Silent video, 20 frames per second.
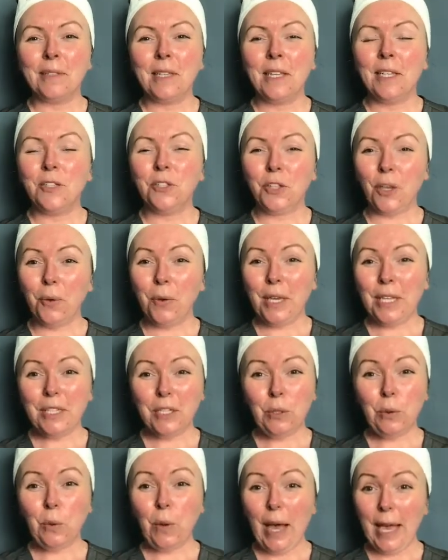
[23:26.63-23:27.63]
So
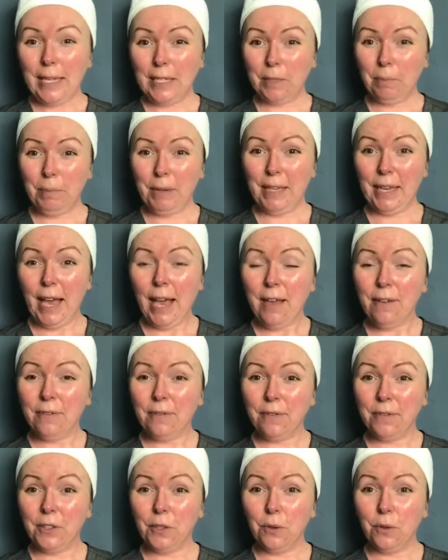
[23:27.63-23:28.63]
it's your SPF
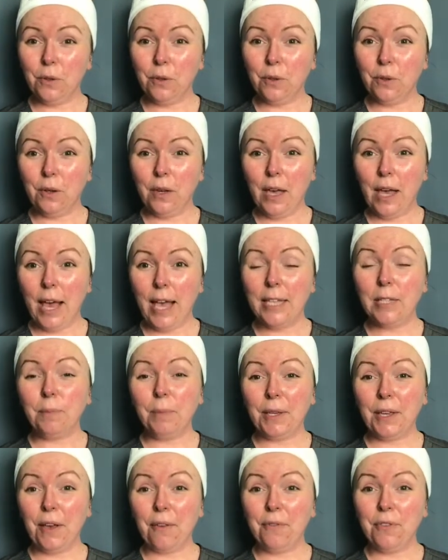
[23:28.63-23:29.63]

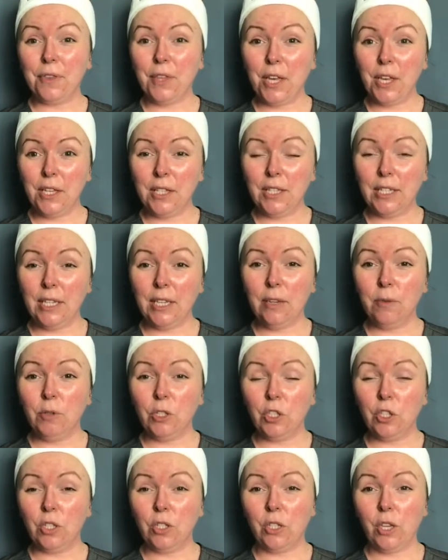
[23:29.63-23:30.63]
30,
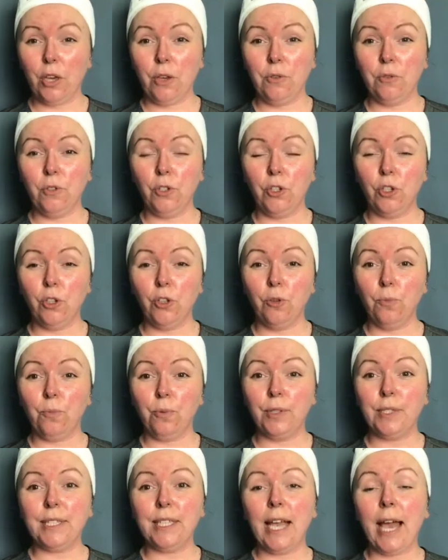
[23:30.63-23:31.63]
which is going to
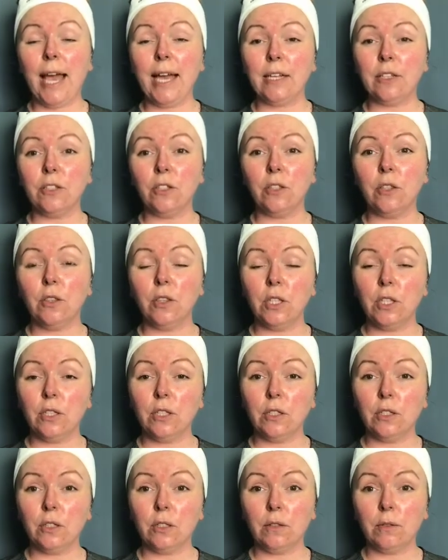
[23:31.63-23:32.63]
protect the
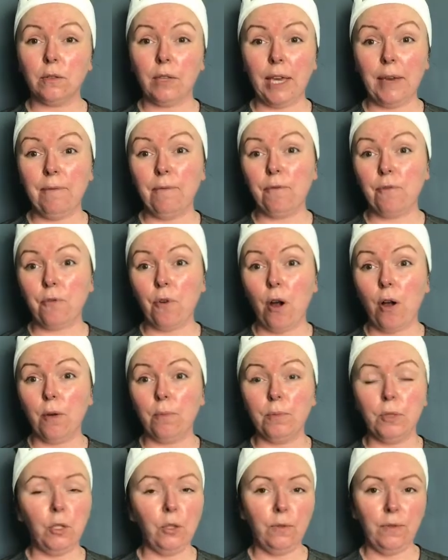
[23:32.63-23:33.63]
skin
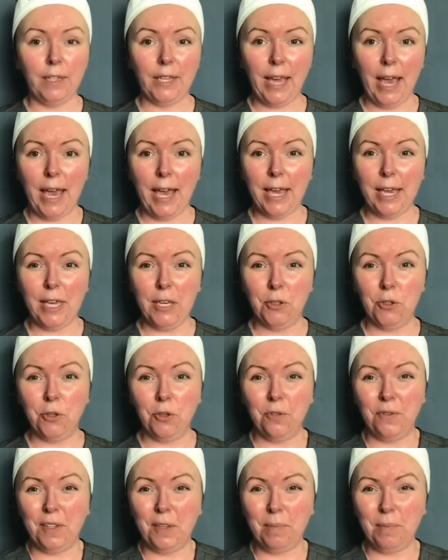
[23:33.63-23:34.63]
from UVA and
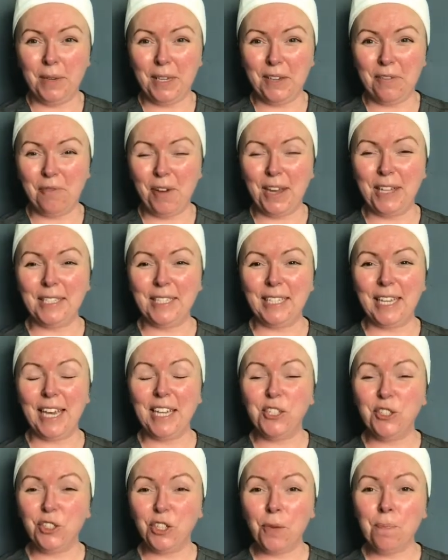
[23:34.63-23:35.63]
UVB
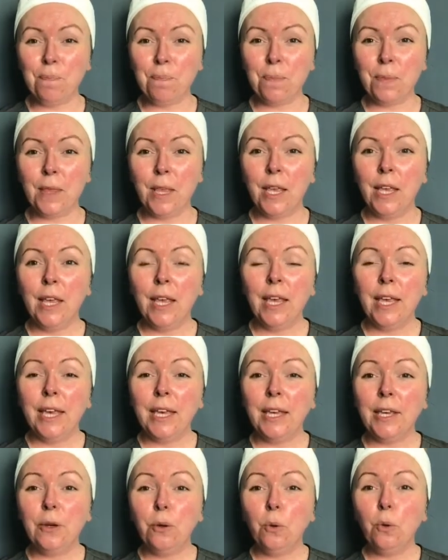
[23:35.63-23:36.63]
radiation.
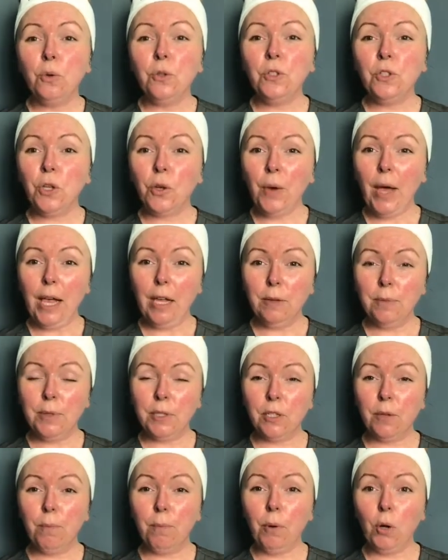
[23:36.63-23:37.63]
It also helps
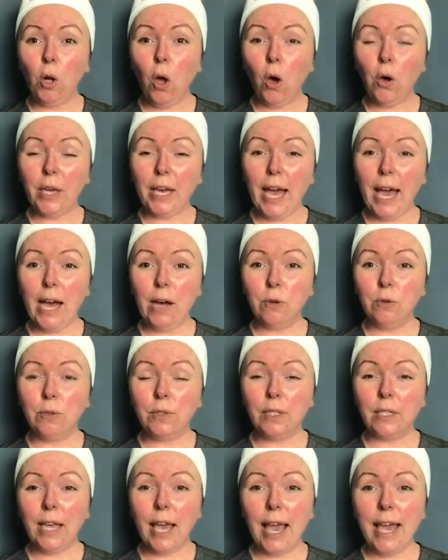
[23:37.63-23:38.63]
to block
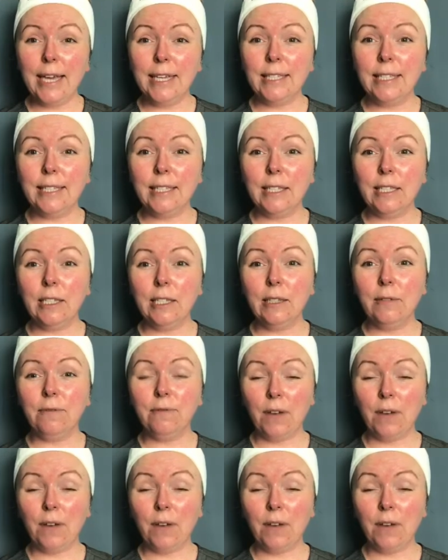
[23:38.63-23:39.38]
out 85%